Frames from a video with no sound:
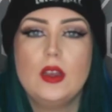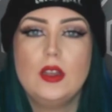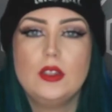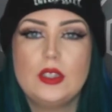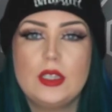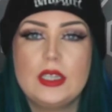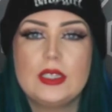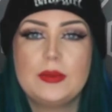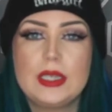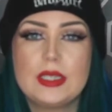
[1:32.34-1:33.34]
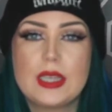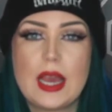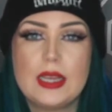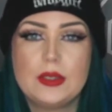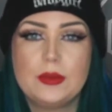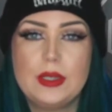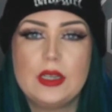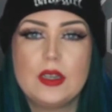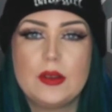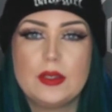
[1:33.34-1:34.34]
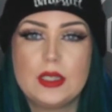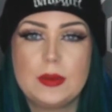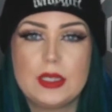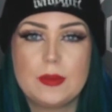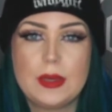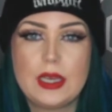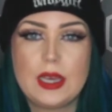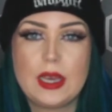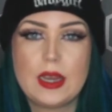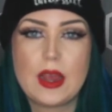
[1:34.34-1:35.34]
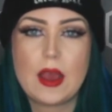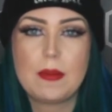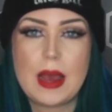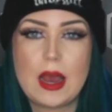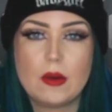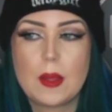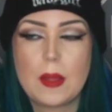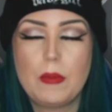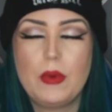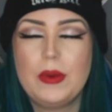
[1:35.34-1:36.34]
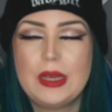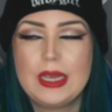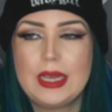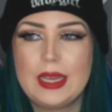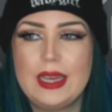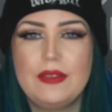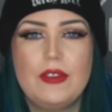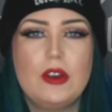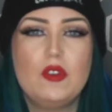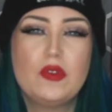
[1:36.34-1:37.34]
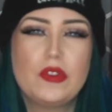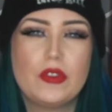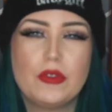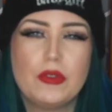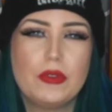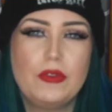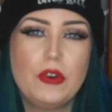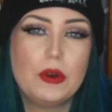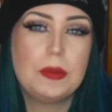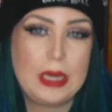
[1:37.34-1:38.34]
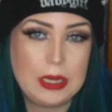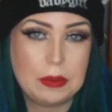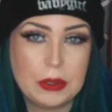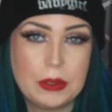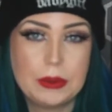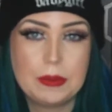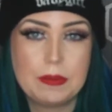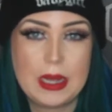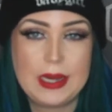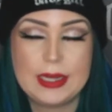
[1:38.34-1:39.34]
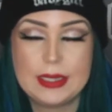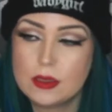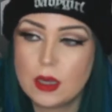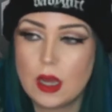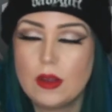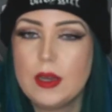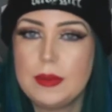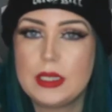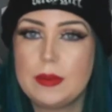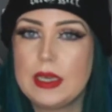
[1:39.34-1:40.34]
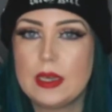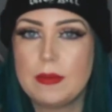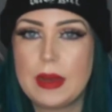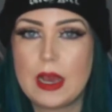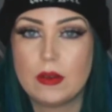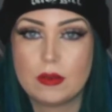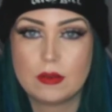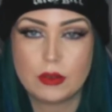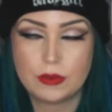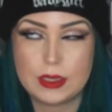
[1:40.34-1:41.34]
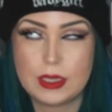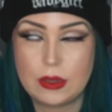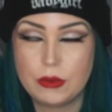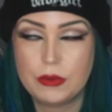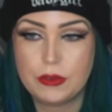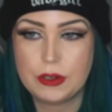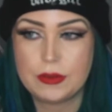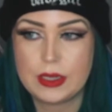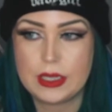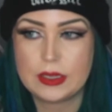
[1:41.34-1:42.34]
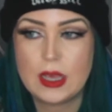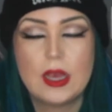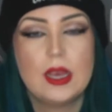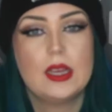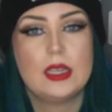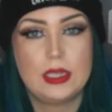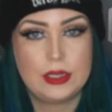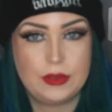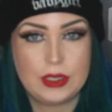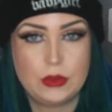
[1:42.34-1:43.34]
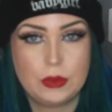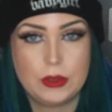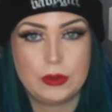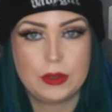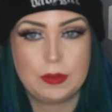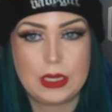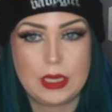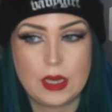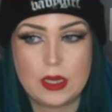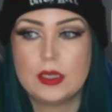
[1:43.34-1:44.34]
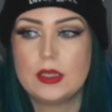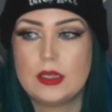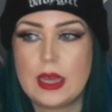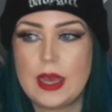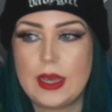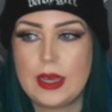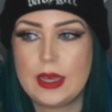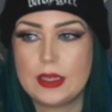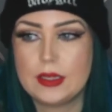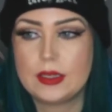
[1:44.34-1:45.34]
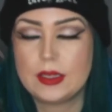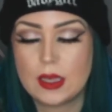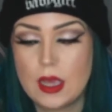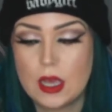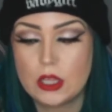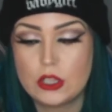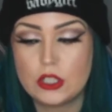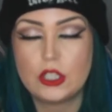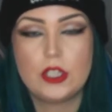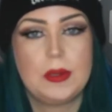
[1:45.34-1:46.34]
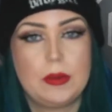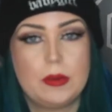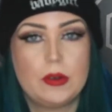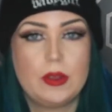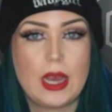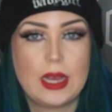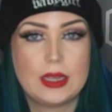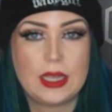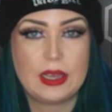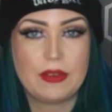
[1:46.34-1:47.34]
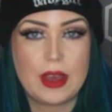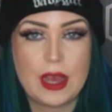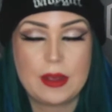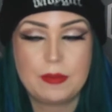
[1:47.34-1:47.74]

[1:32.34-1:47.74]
So this week's case, we are going to be speaking about, well, it involves four people mainly. So I'm going to be speaking about, obviously, all four of these individuals because there is the two people that had the affair